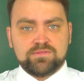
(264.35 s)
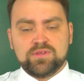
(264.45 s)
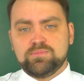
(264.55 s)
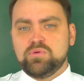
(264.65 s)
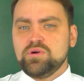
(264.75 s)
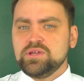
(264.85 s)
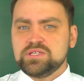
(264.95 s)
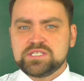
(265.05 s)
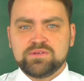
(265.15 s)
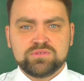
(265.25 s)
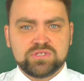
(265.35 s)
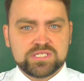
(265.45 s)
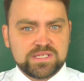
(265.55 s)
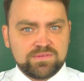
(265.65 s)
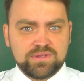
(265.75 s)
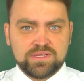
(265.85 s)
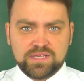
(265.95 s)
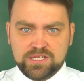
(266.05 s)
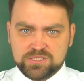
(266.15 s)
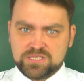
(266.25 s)
With Boeing
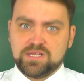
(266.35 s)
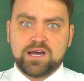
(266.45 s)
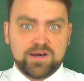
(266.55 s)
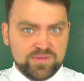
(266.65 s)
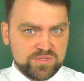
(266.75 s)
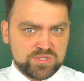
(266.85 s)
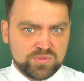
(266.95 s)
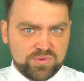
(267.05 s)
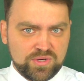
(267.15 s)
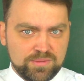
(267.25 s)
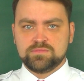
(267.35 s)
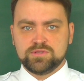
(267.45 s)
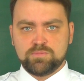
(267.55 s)
737, it's the other story.